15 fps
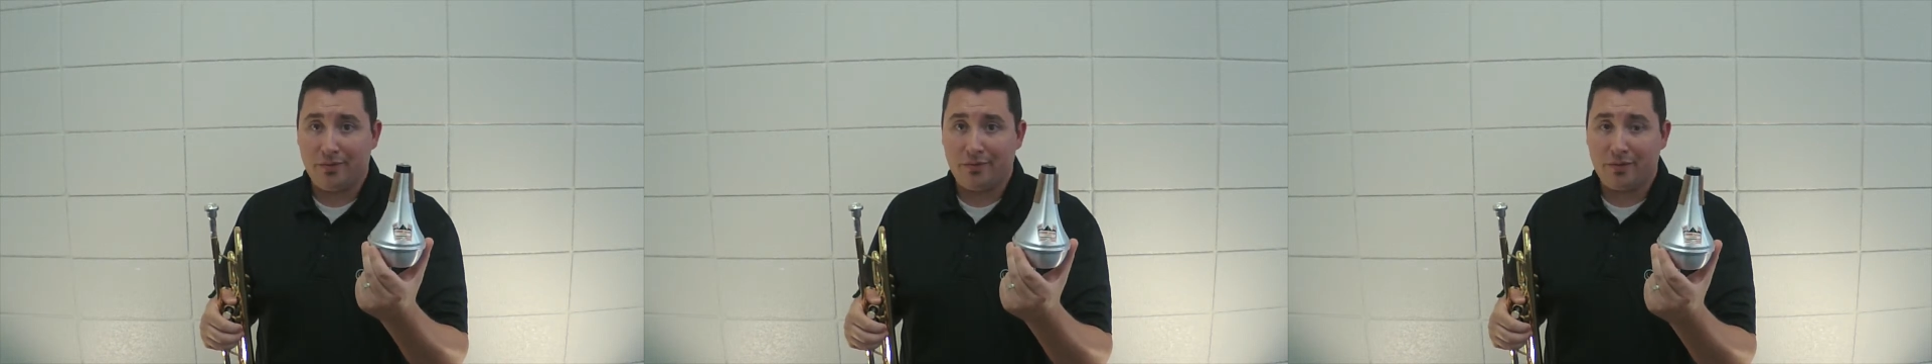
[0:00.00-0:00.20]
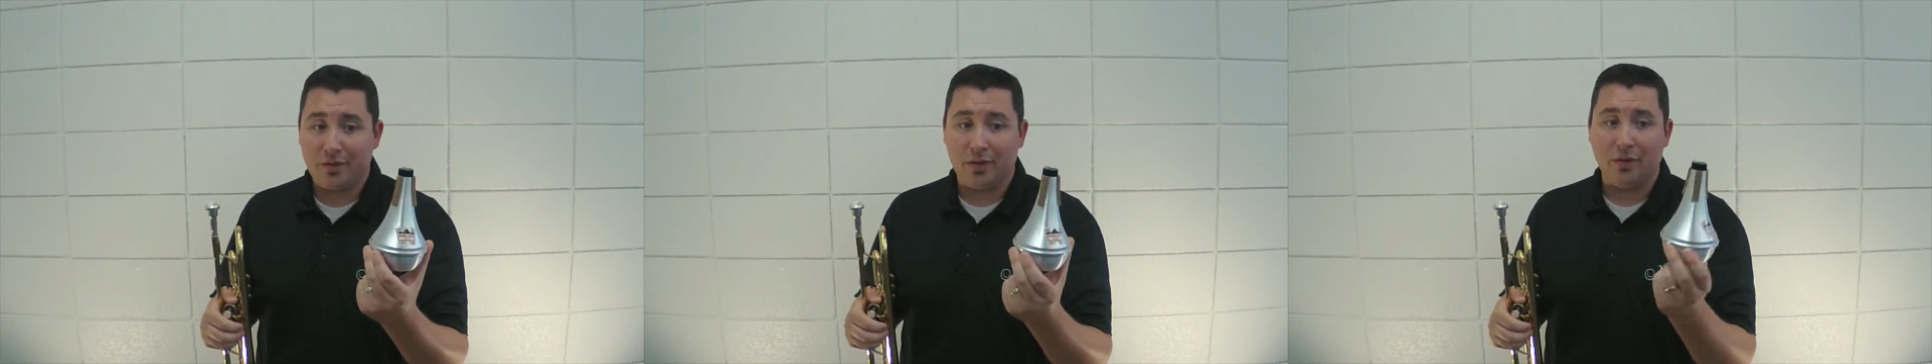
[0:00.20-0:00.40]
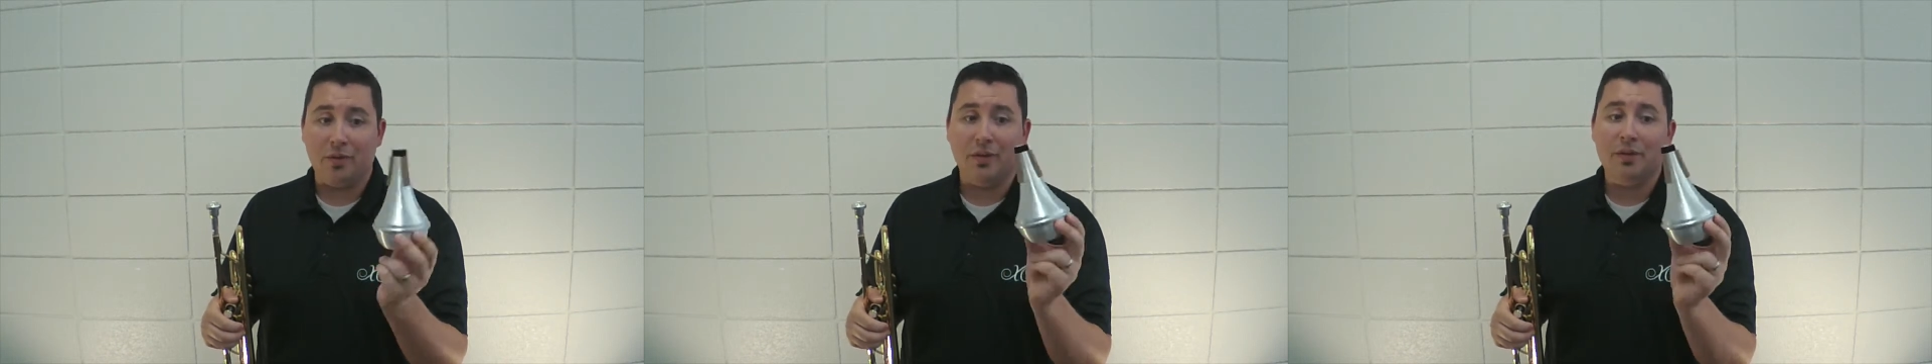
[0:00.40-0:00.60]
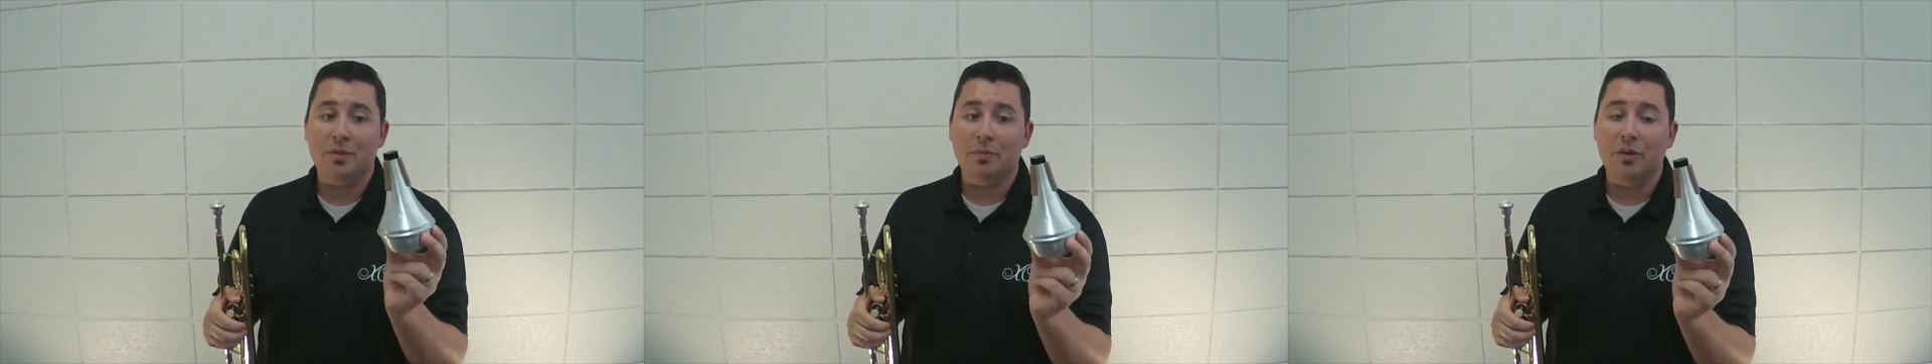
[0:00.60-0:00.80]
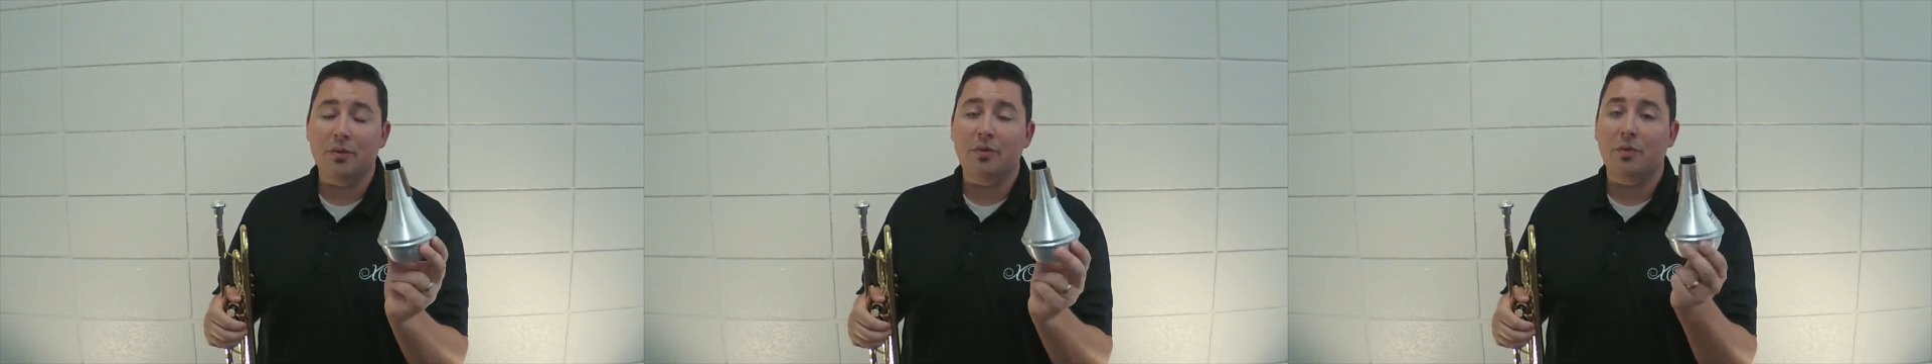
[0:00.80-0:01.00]
So
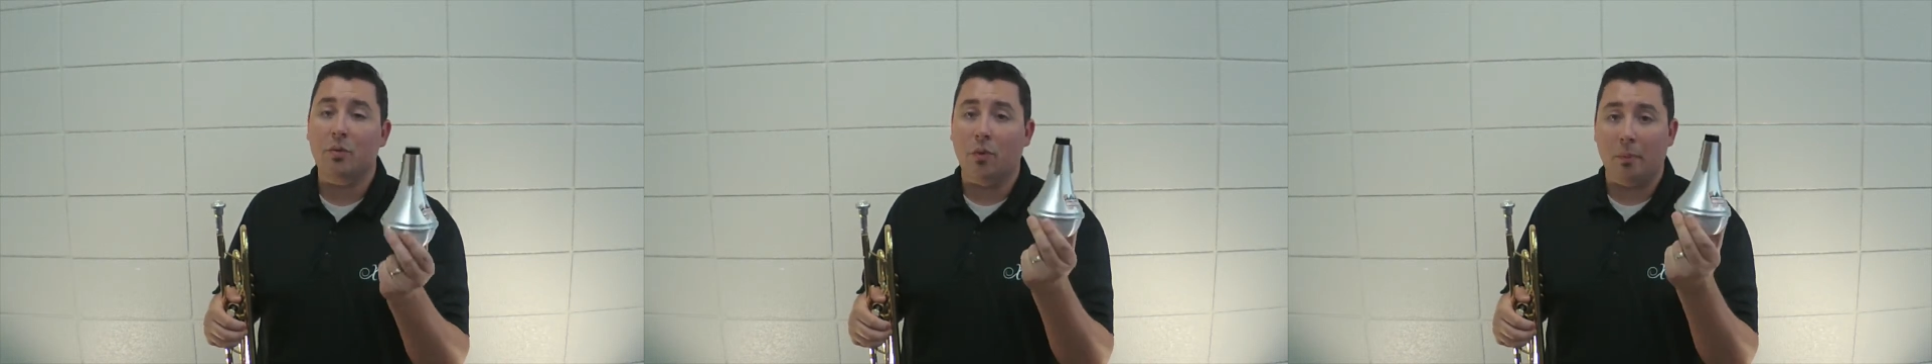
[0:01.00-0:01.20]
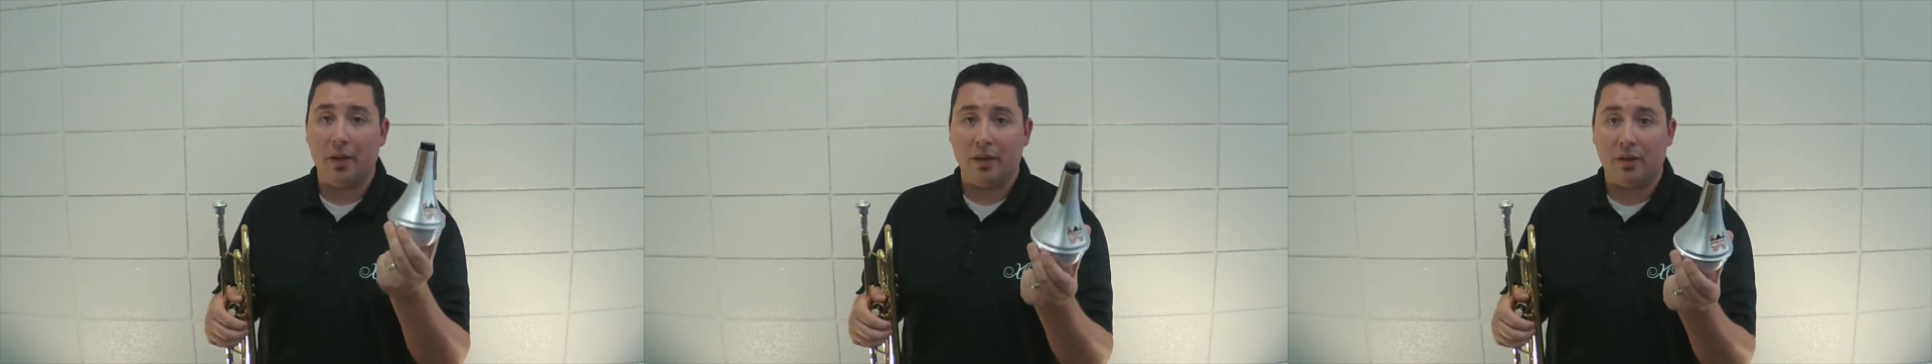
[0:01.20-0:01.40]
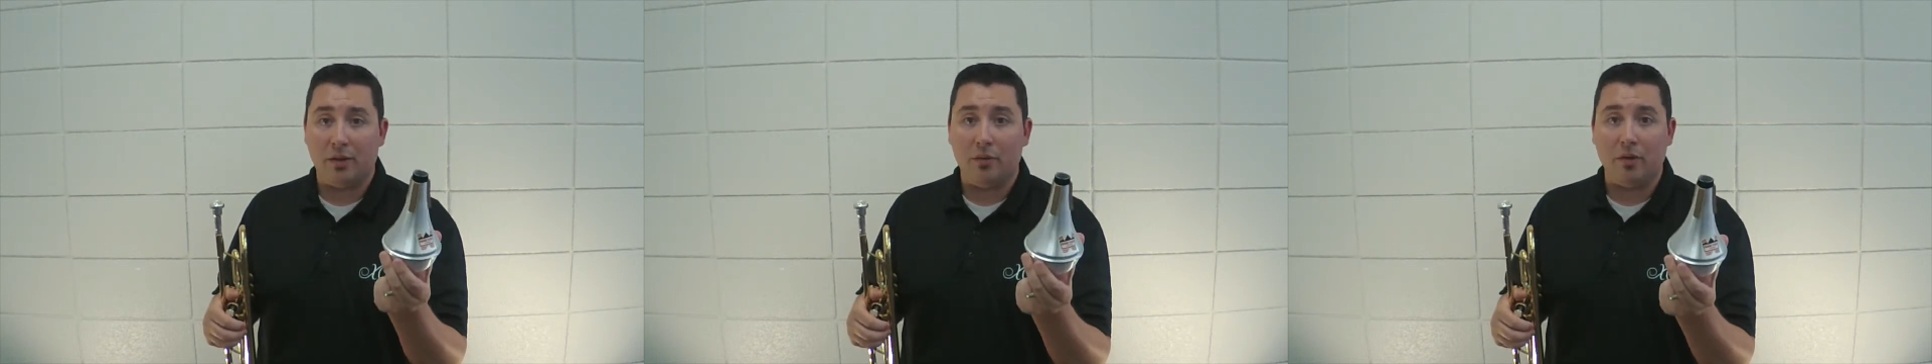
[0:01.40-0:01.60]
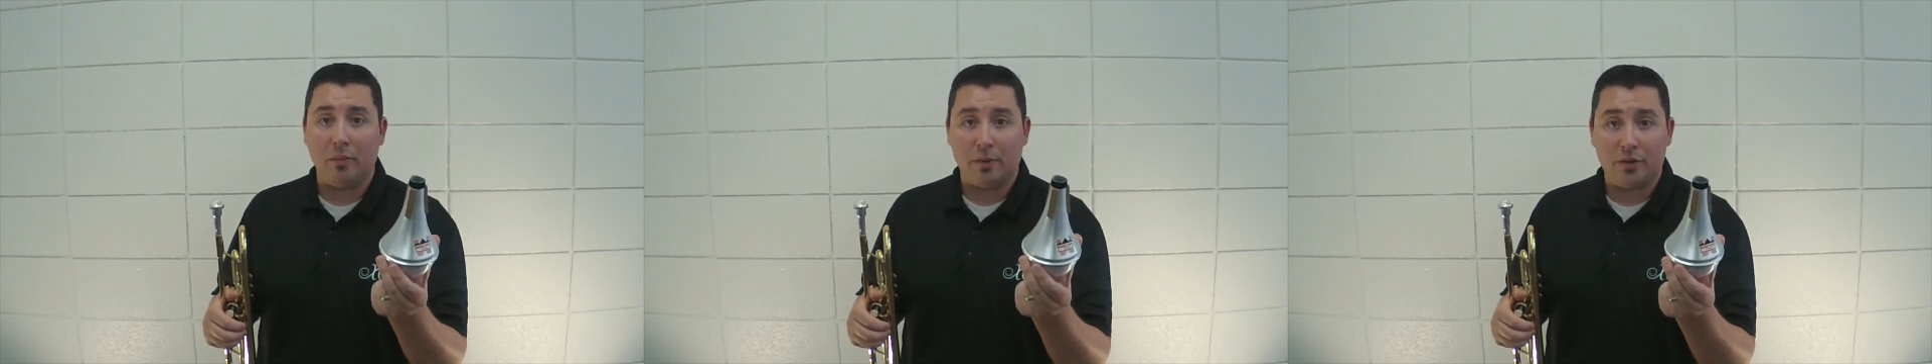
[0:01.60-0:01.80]
this mute will make you a little